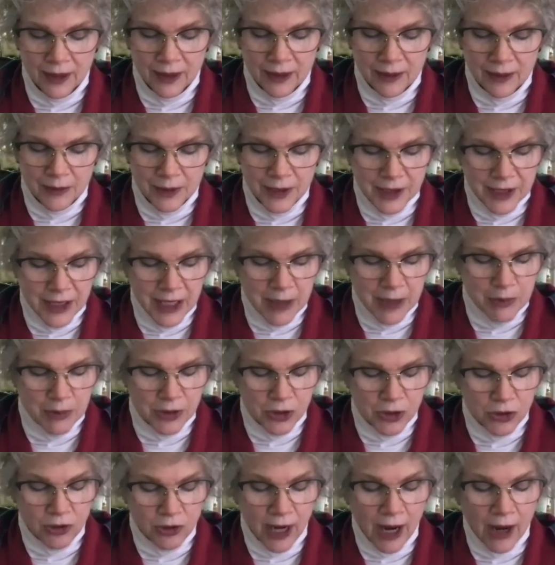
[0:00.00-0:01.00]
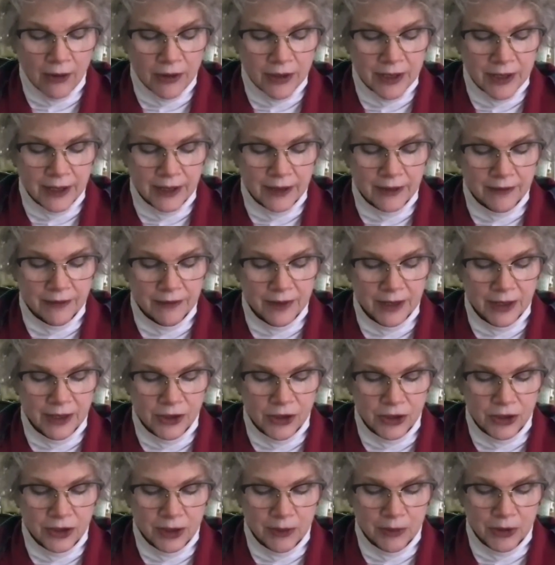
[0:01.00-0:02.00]
Please keep us grounded in
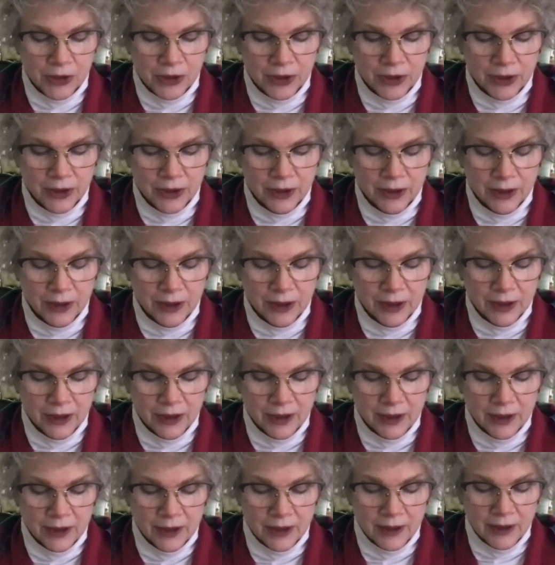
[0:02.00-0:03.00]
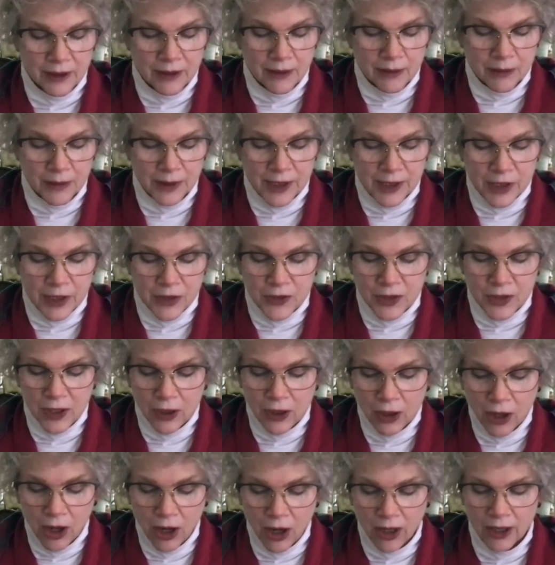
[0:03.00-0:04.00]
Scripture. Please fill our
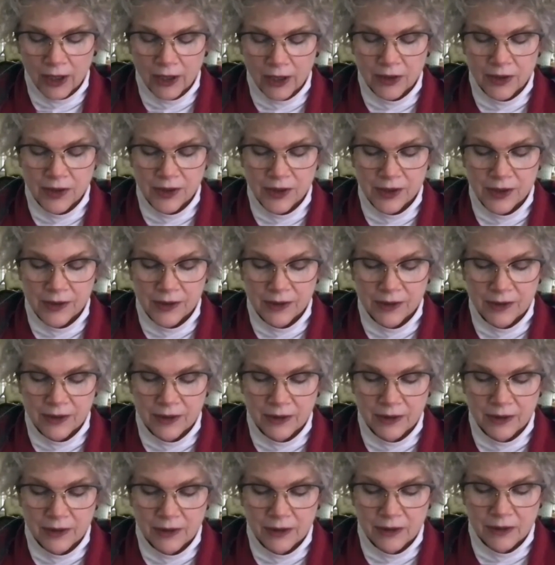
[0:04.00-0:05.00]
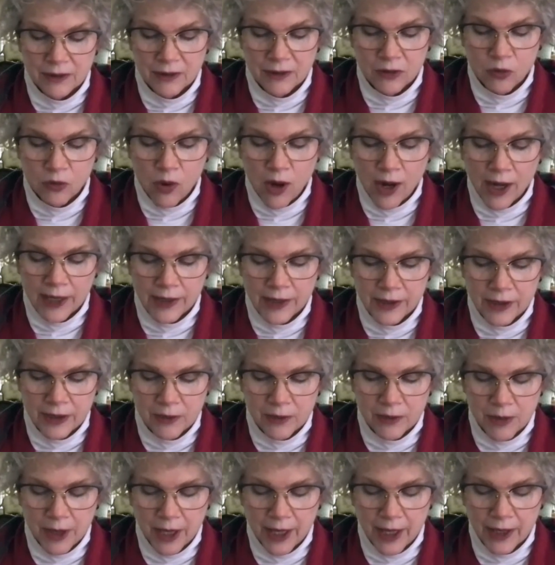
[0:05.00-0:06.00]
hearts with wise
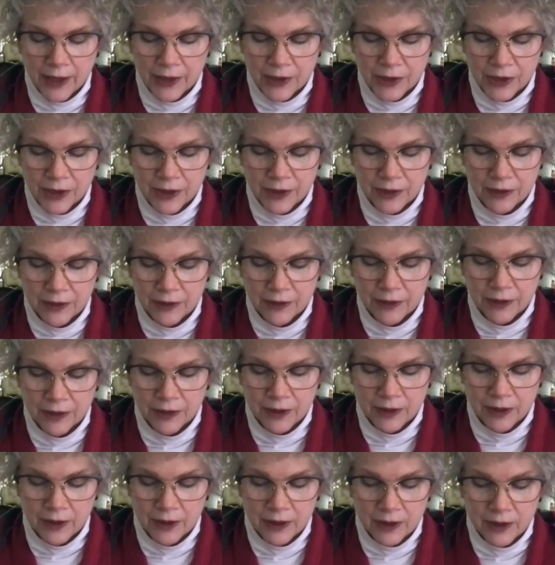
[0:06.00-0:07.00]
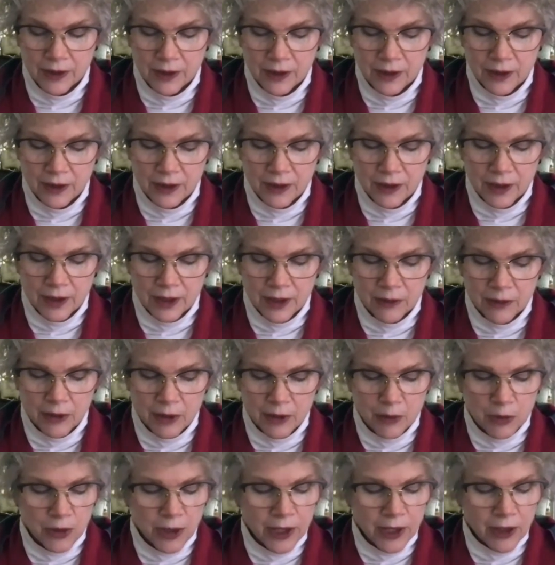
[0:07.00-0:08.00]
compassion. And we
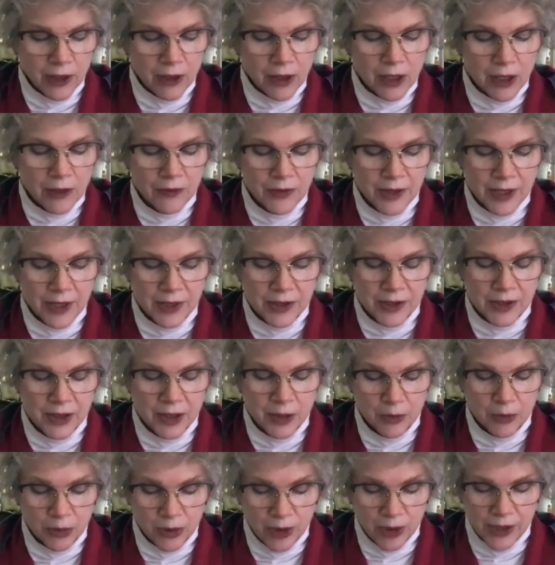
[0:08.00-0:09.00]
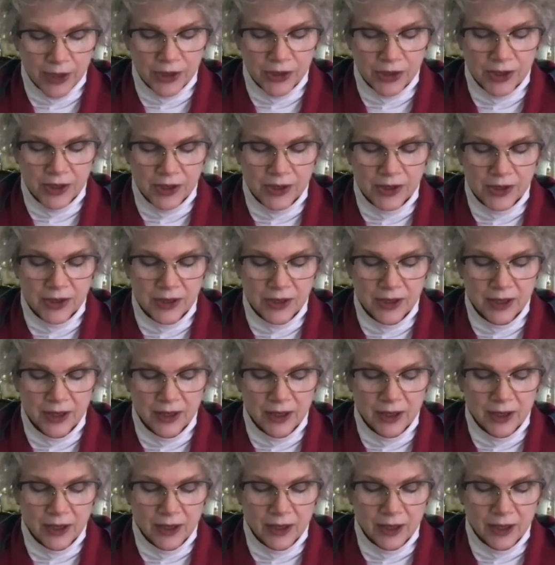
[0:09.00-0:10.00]
pray all of this in the precious
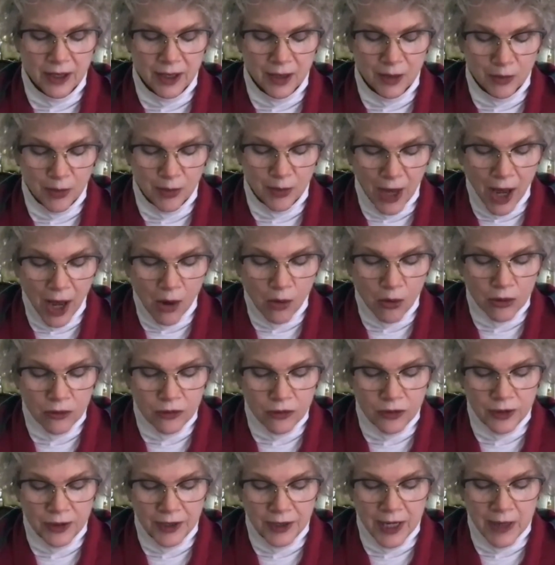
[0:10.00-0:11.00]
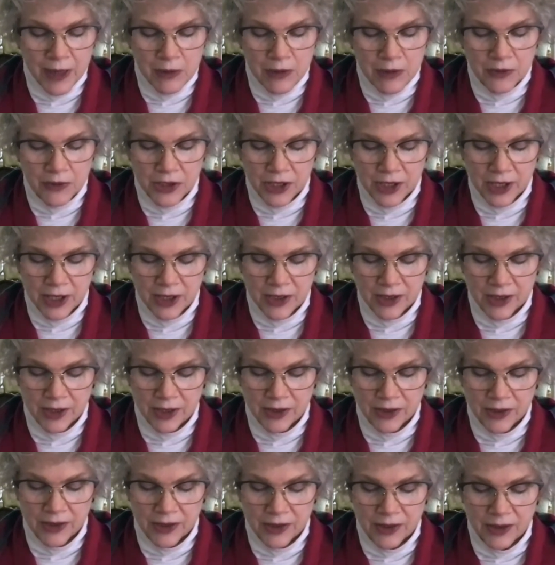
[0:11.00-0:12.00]
and powerful name of
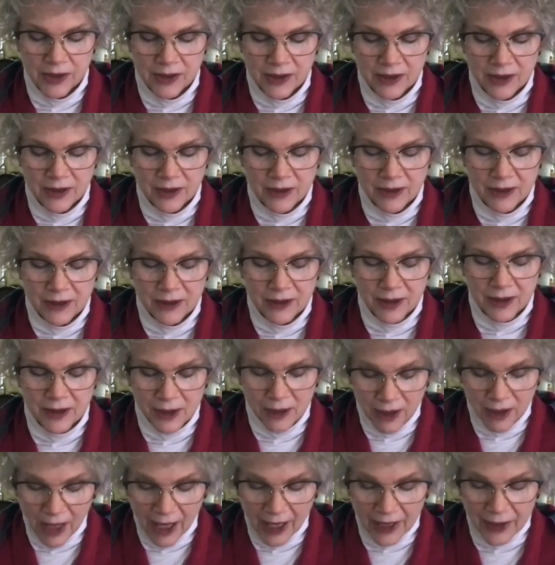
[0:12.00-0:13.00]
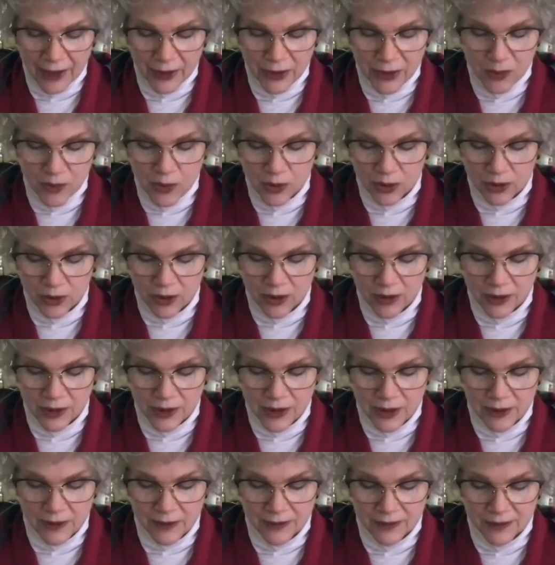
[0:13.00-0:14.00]
Jesus, the light of the world.
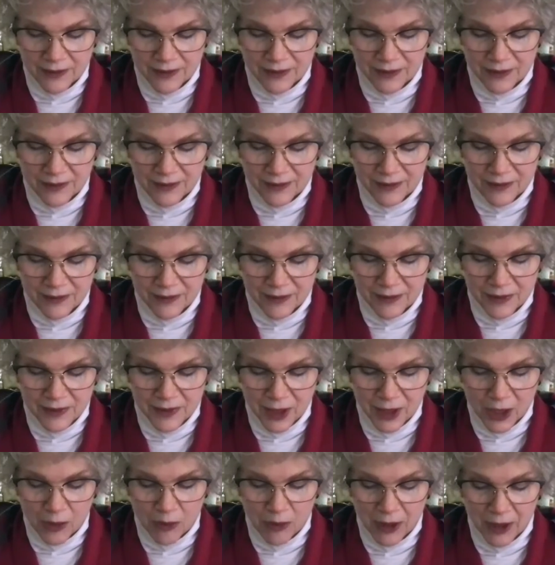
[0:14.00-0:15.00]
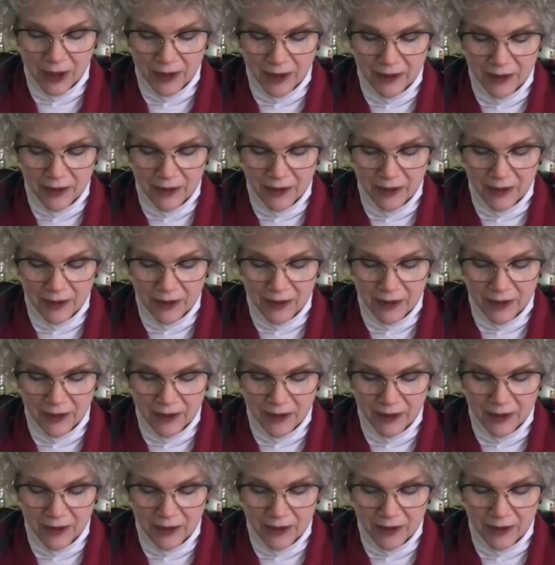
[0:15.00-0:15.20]
Amen.